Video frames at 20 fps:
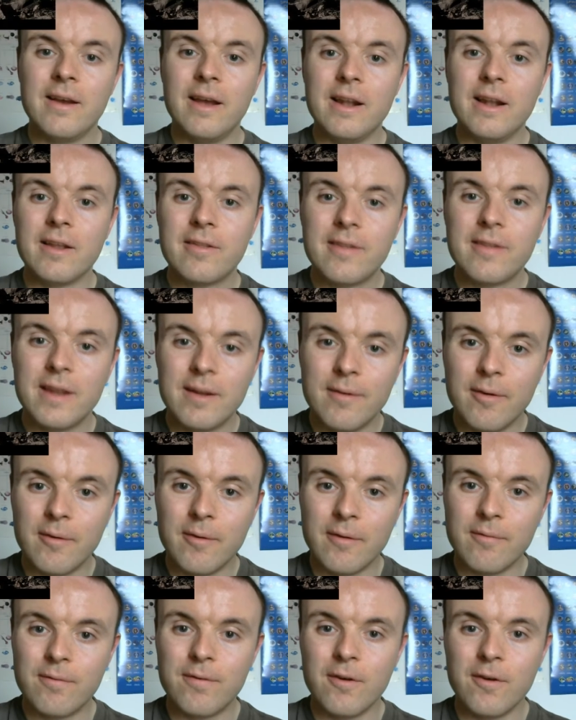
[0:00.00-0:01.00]
In the cinema,
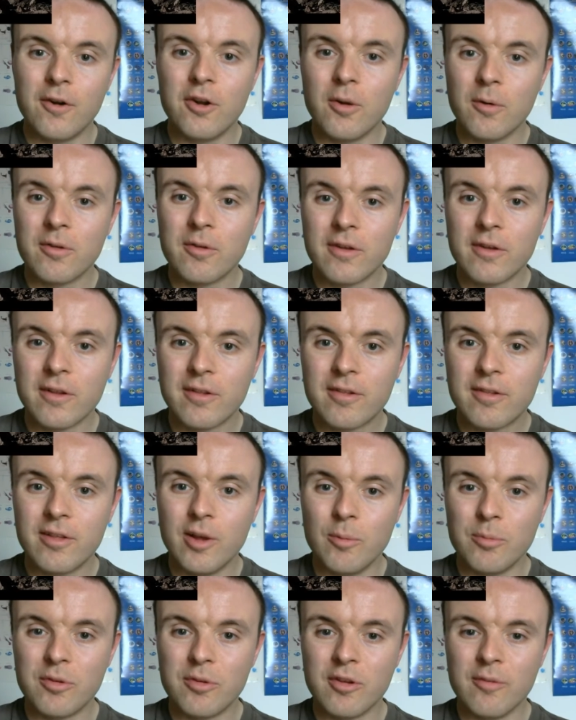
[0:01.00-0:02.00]
when Frodo was on the
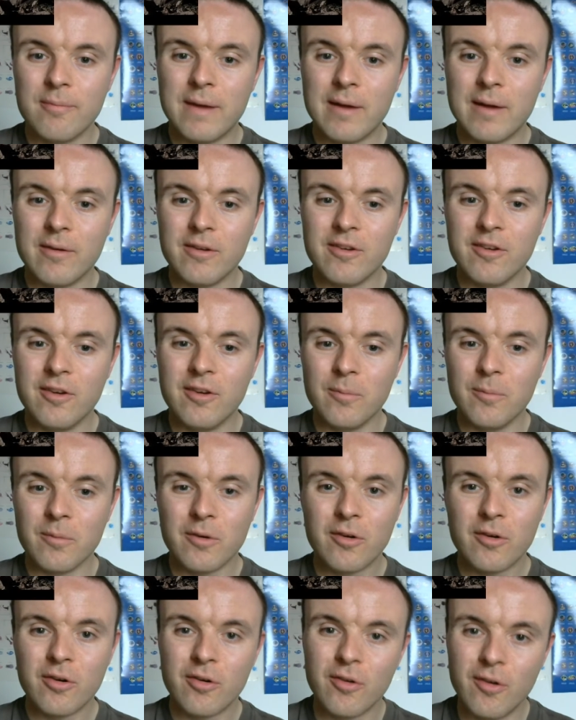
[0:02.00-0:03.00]
slopes of Mount Doom,
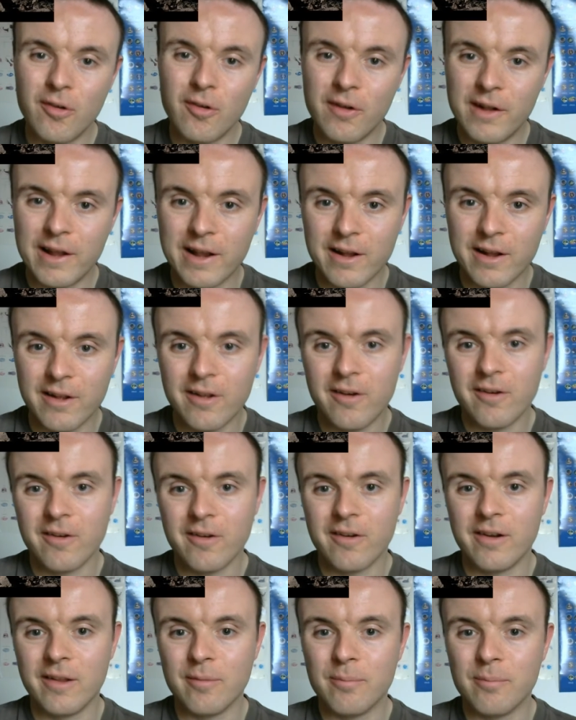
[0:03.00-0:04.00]
crawling
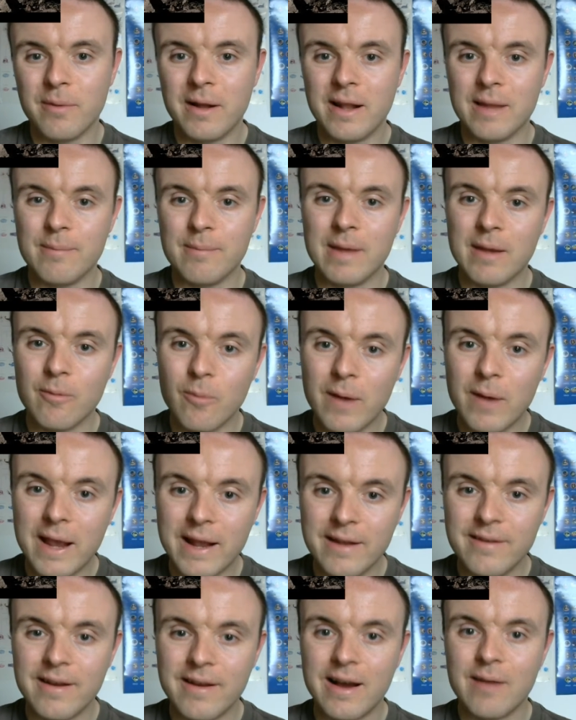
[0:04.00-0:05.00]
along on his belly, being
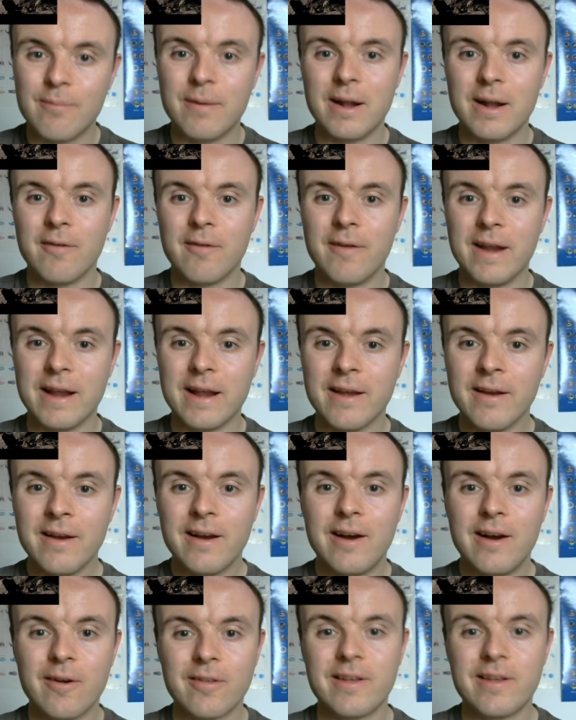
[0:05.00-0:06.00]
weighed down by the ring,
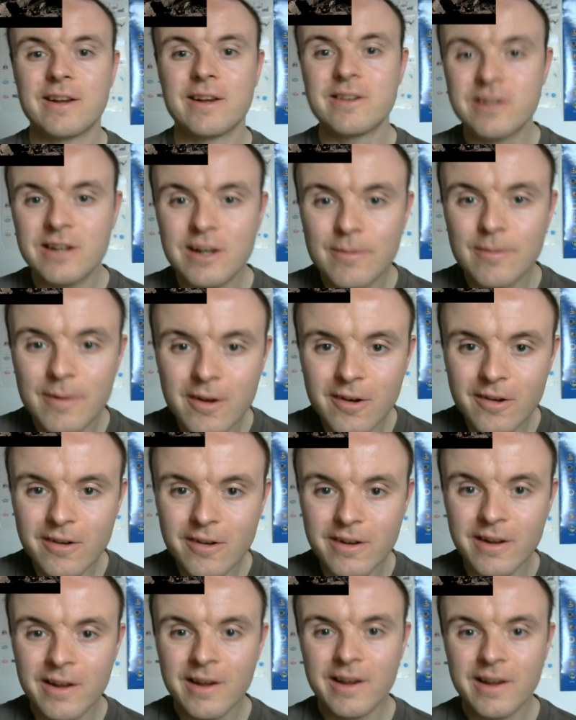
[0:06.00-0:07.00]
I was like, come
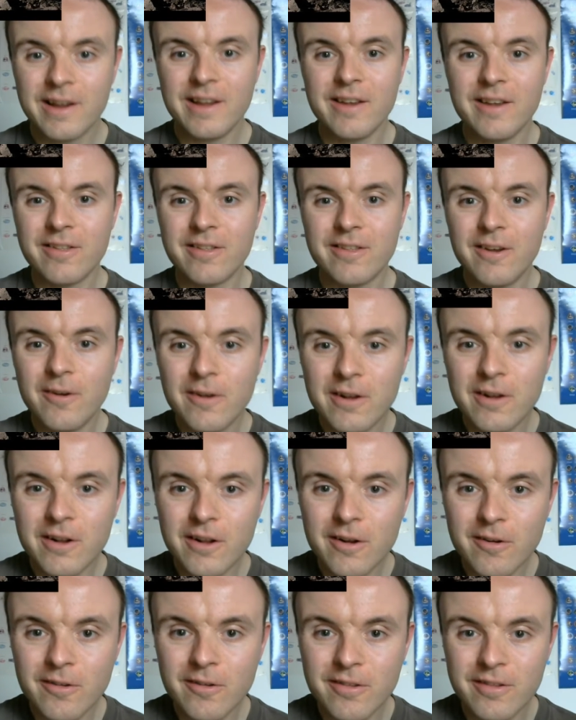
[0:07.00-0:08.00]
on, you're so
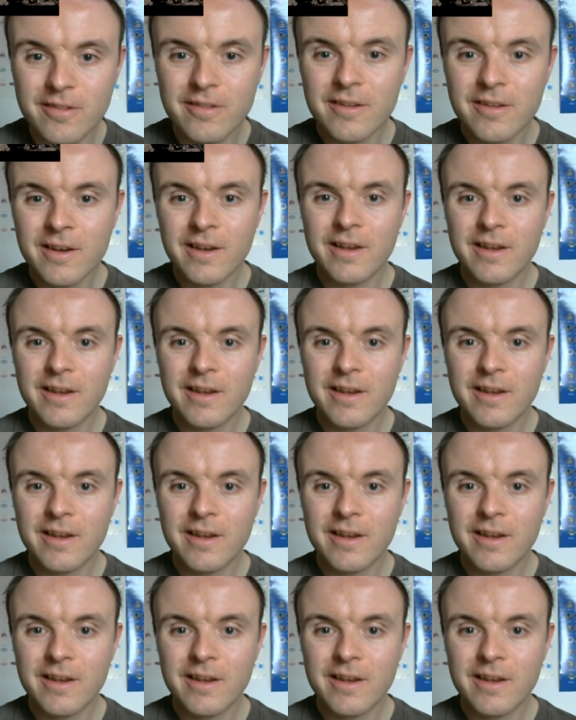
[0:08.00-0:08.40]
close,